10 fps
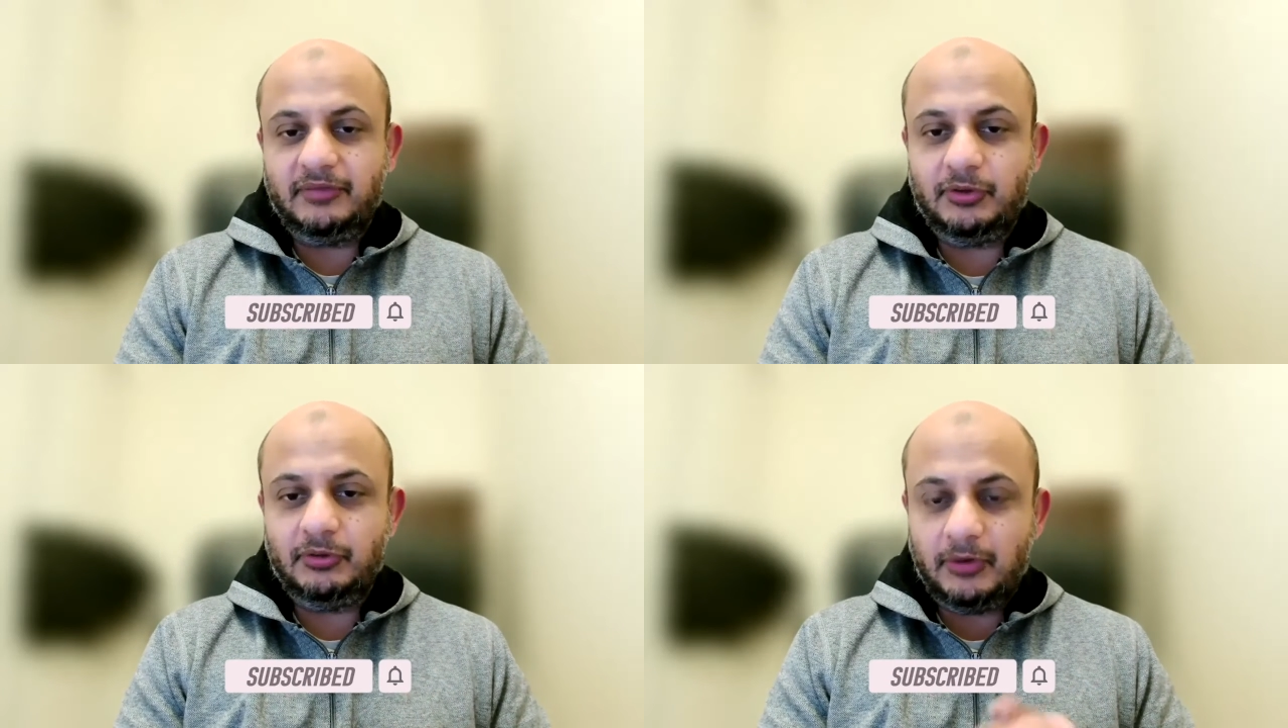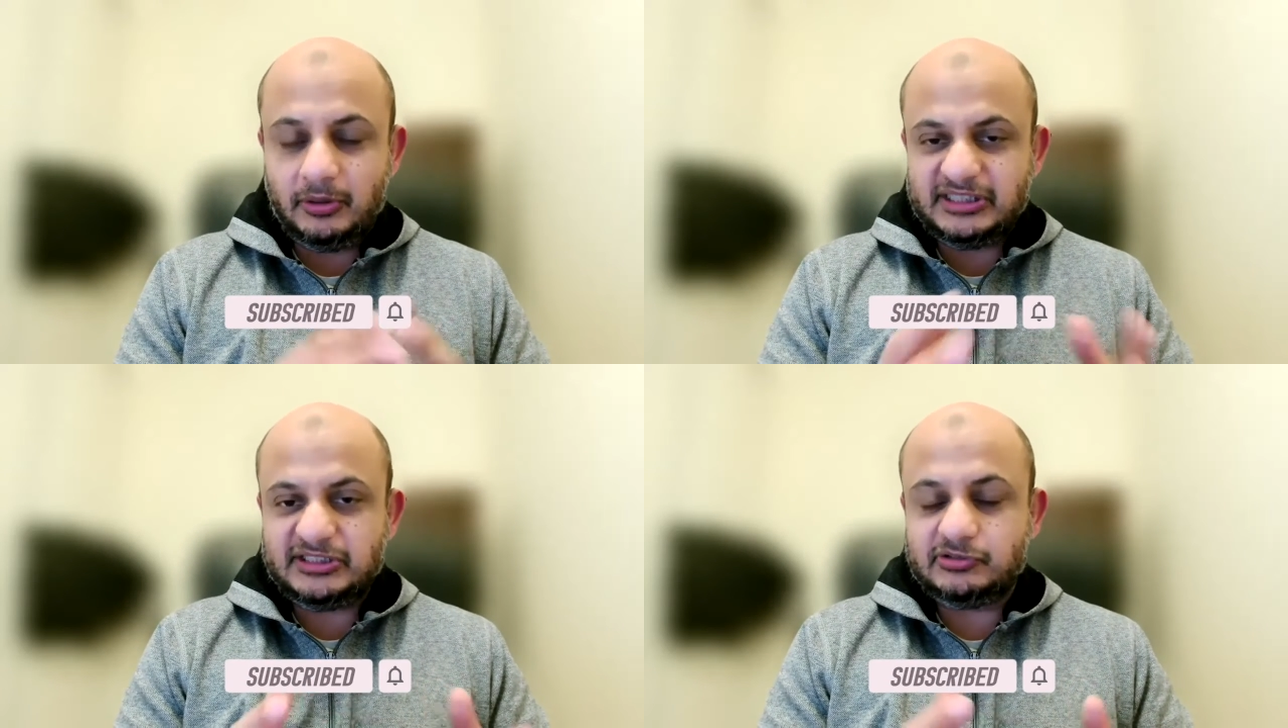If you
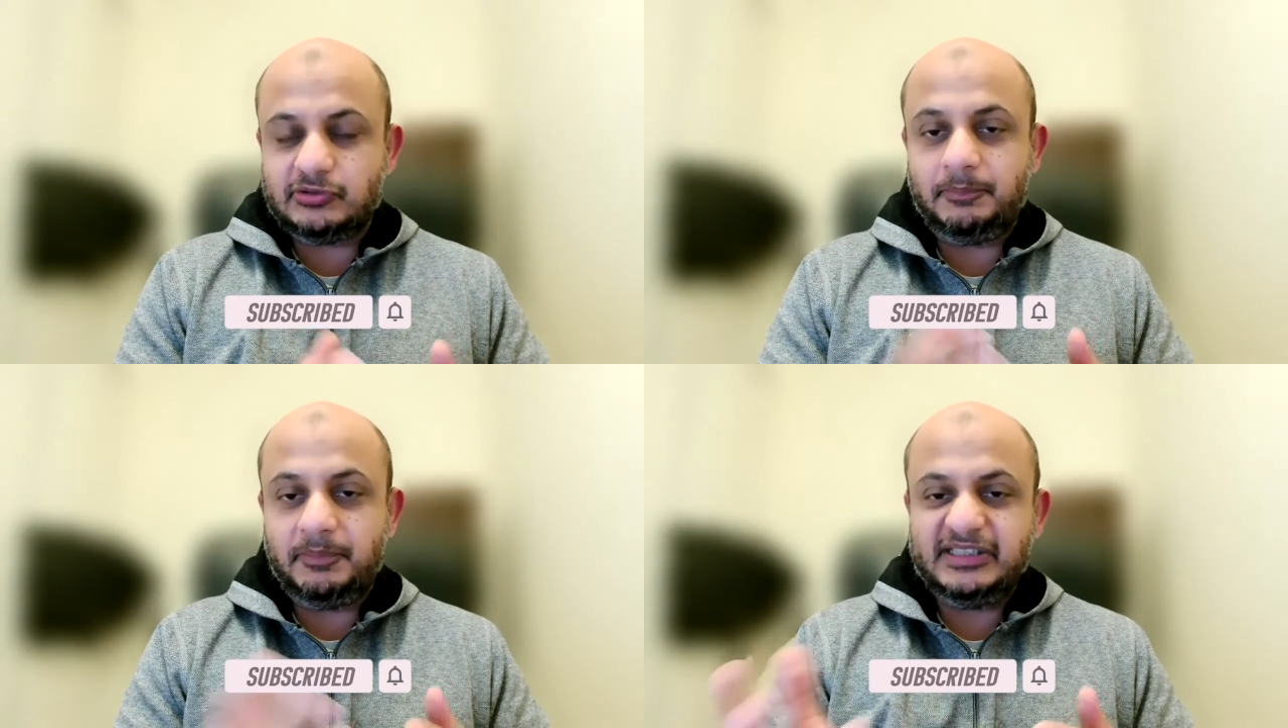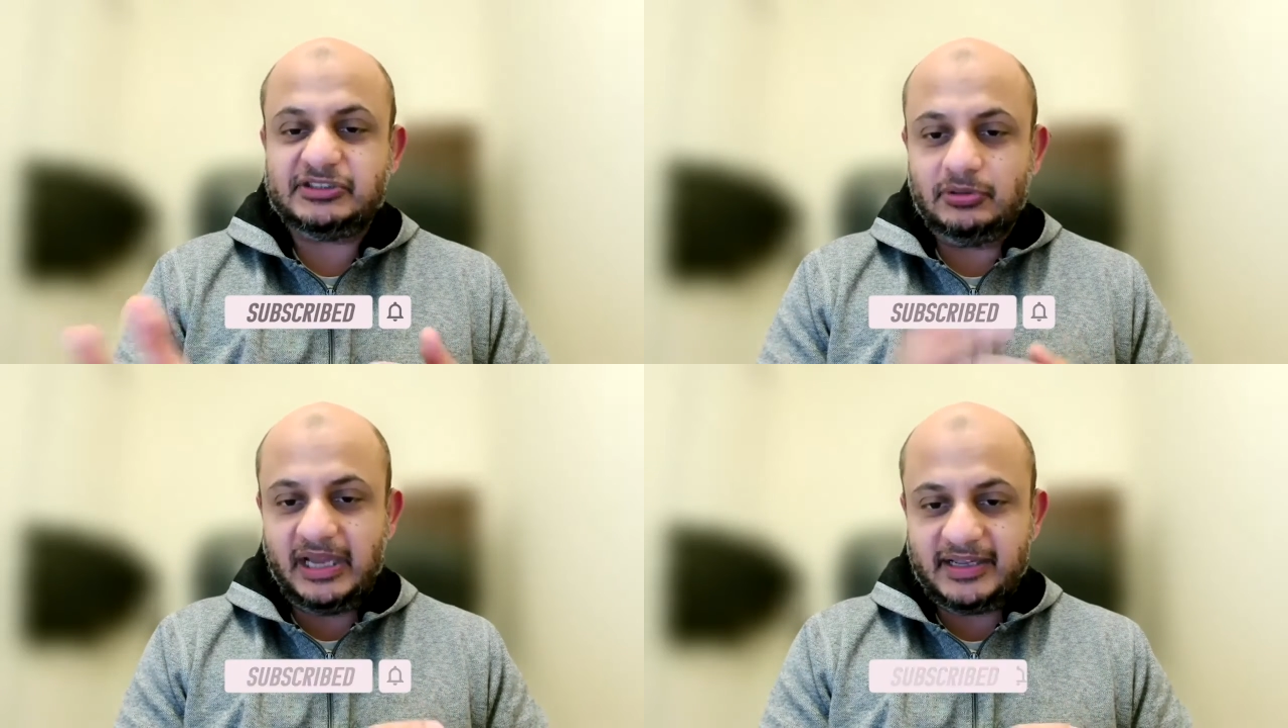found this useful, please
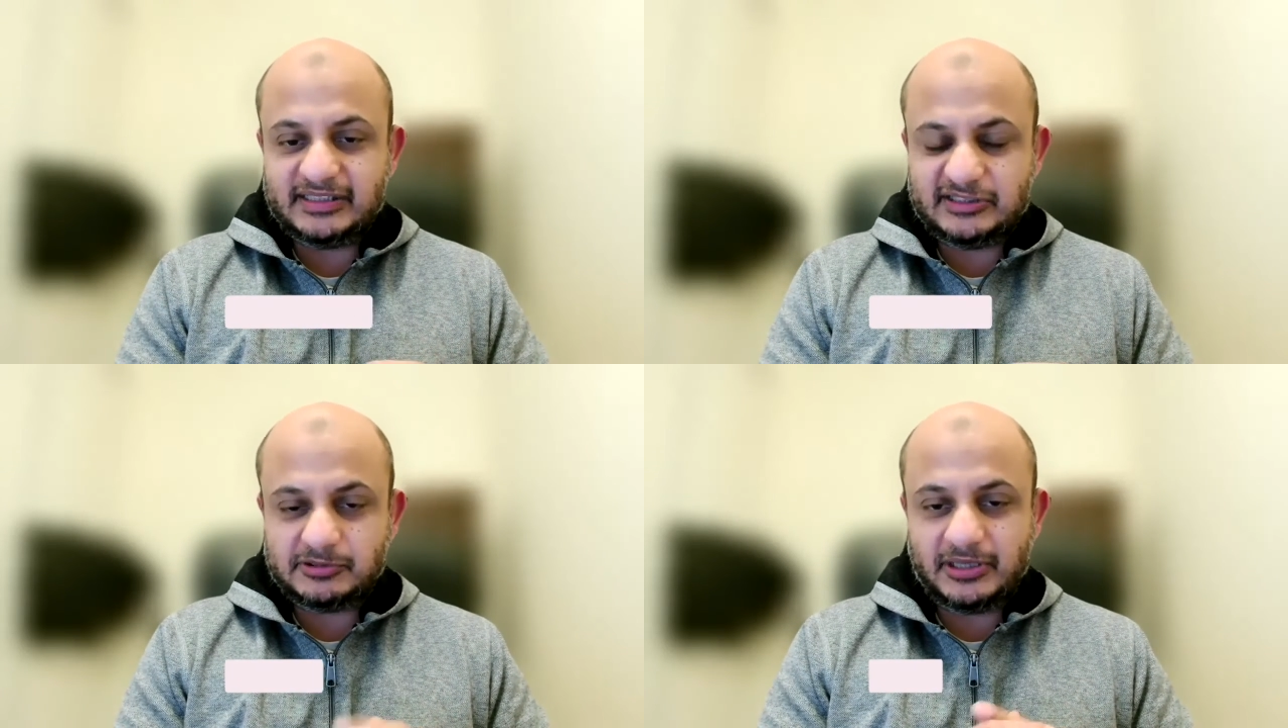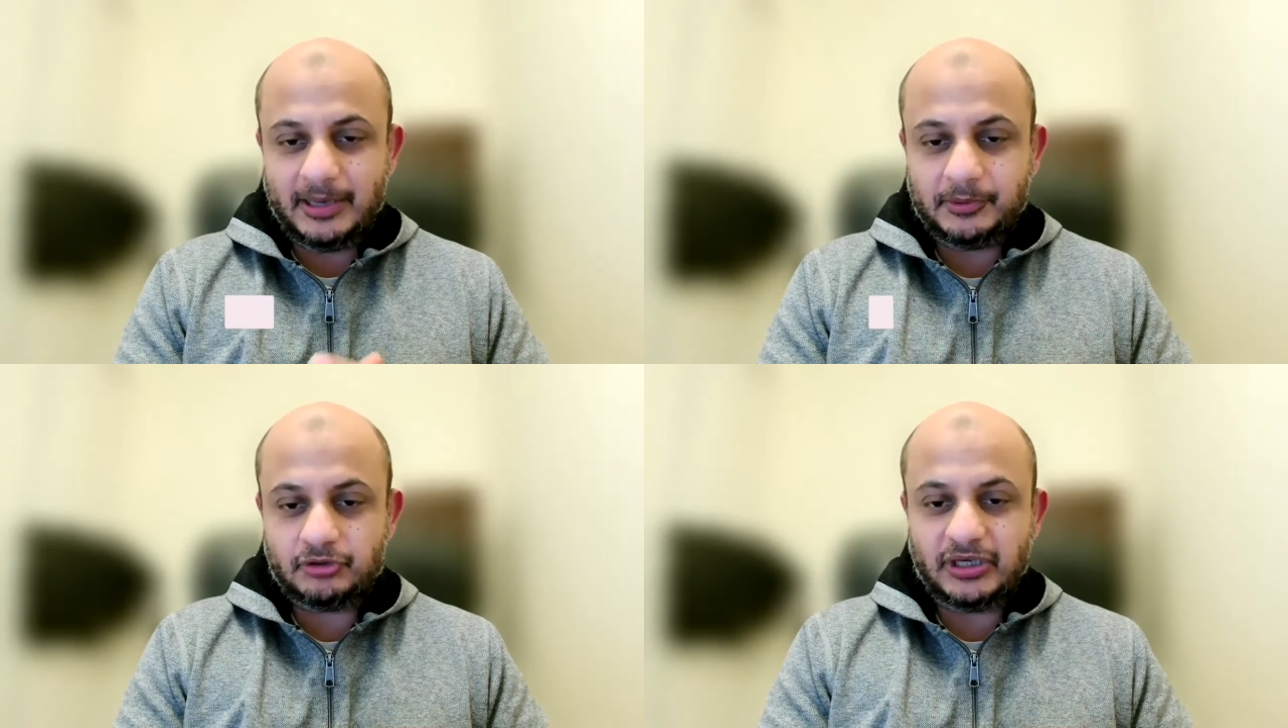do like and
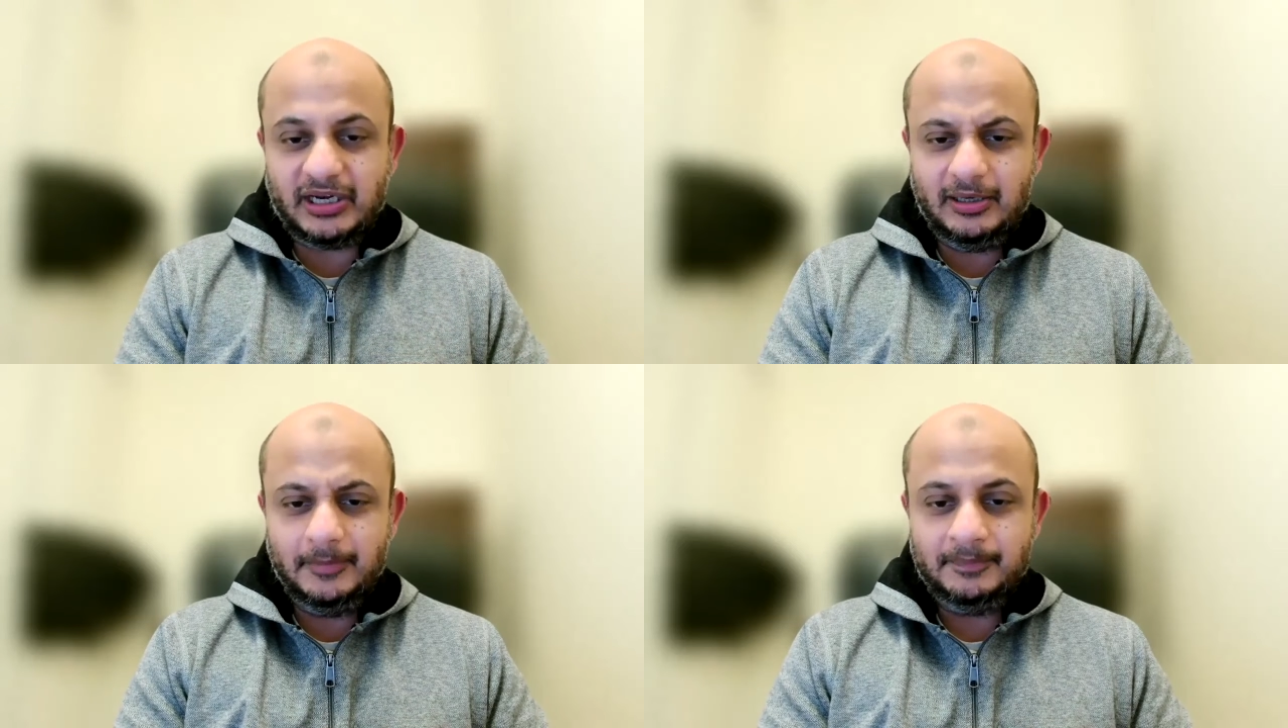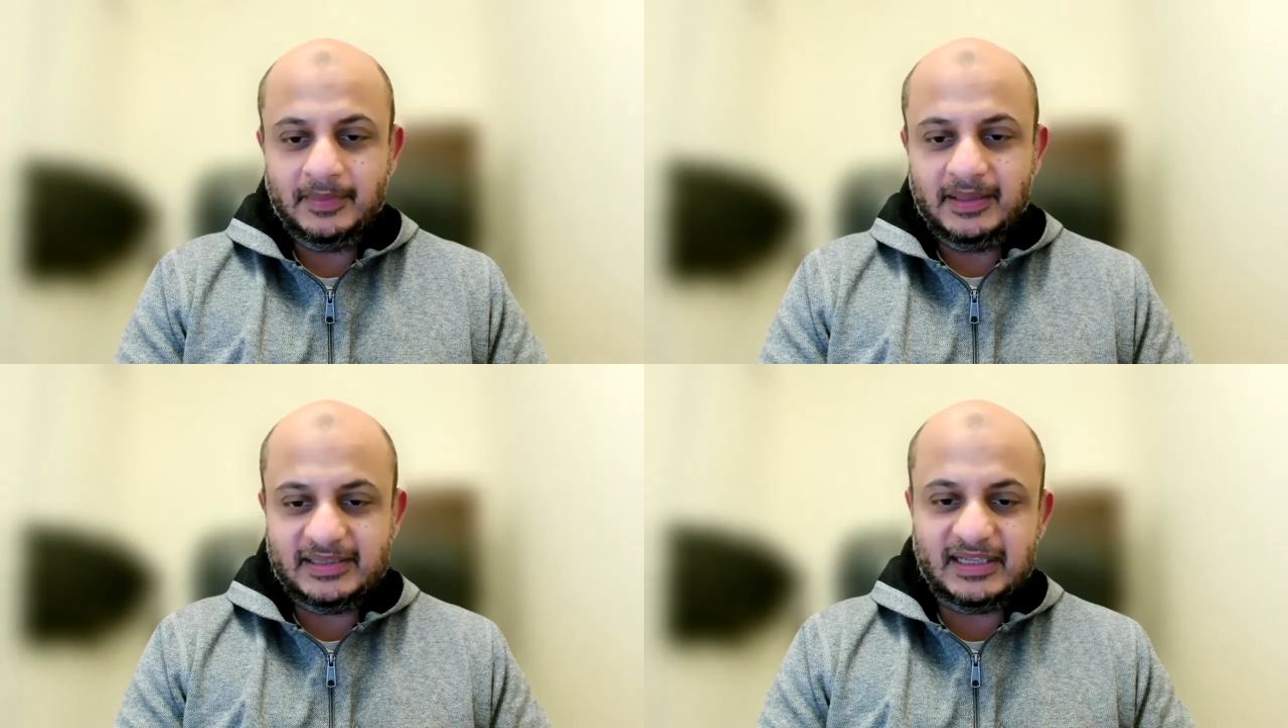subscribe to the channel,
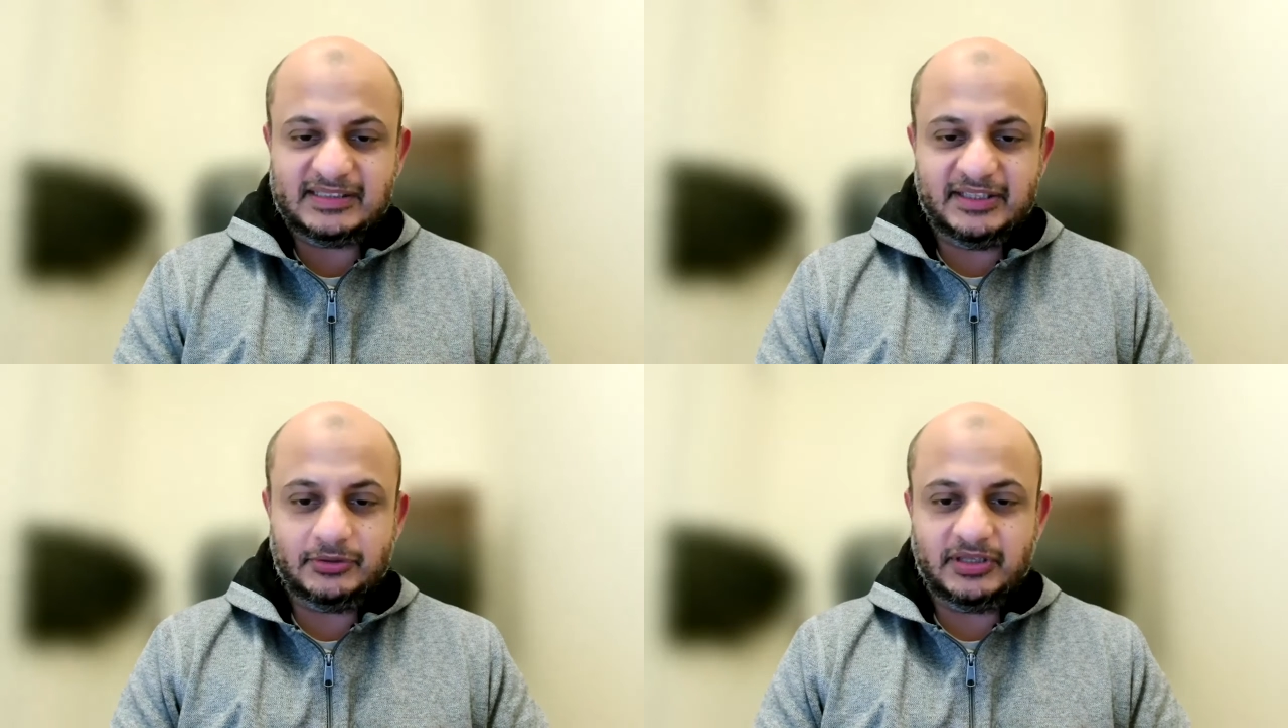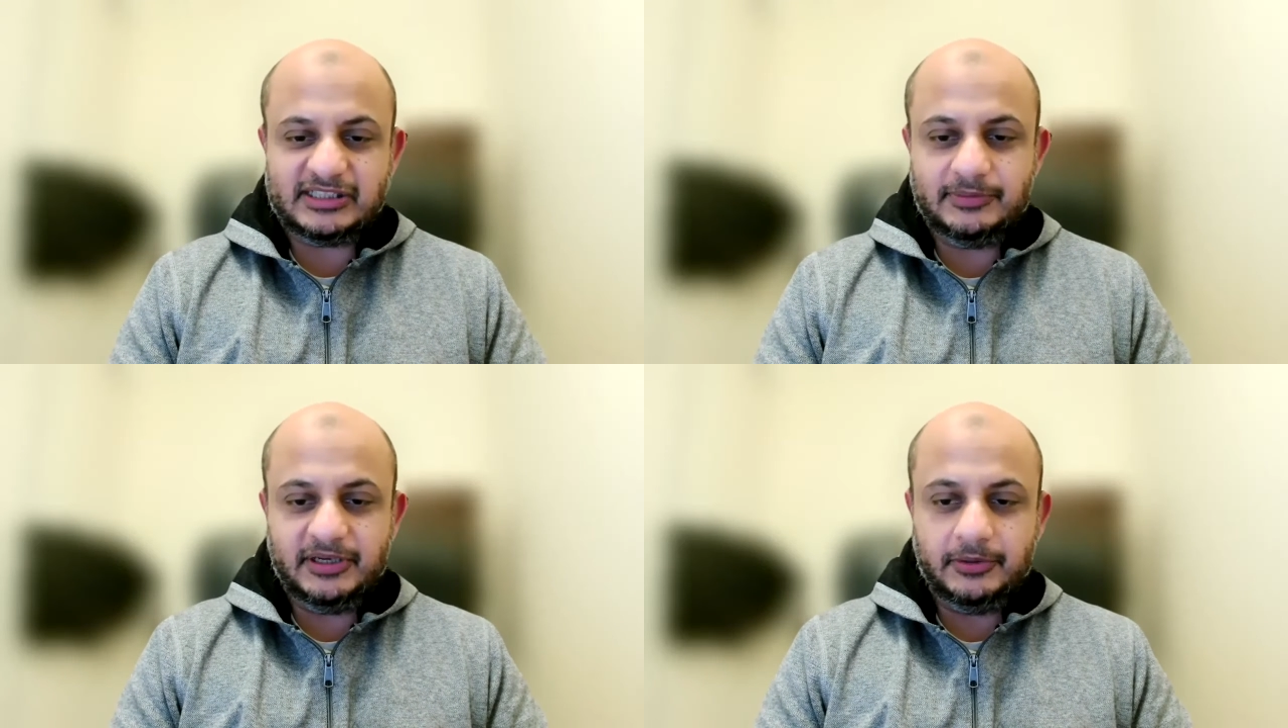and I'll see you in the
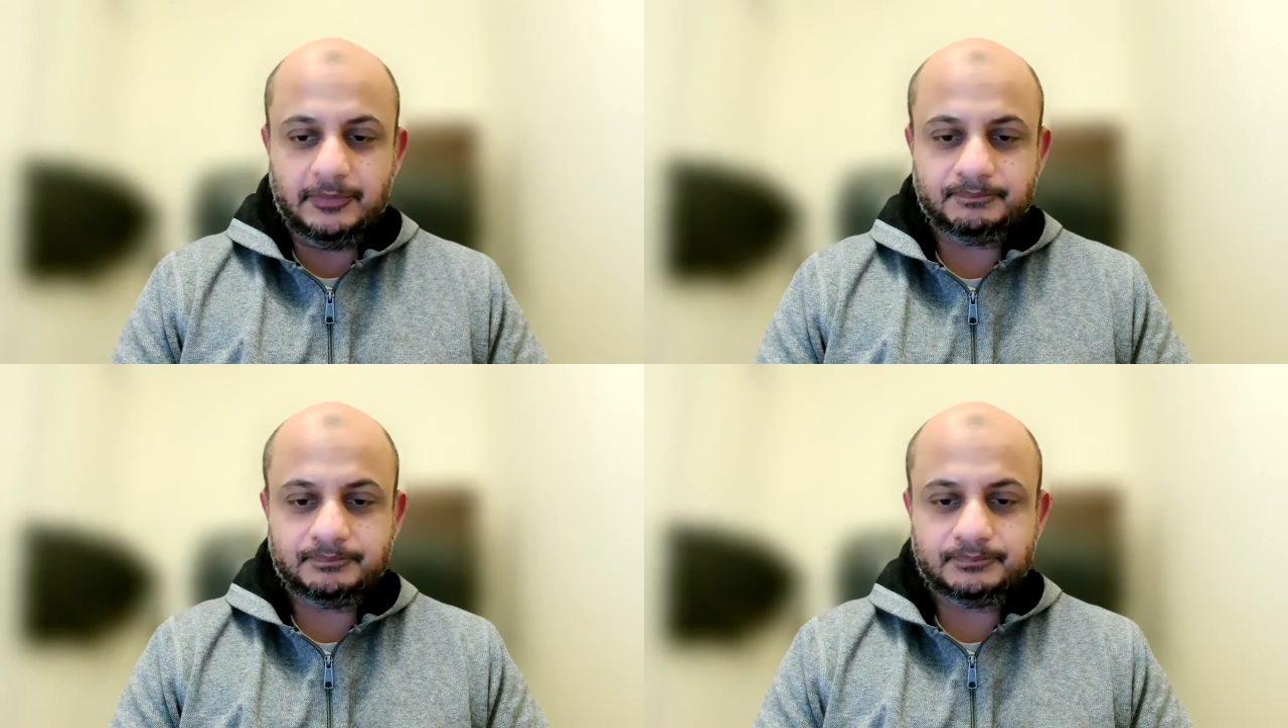next video.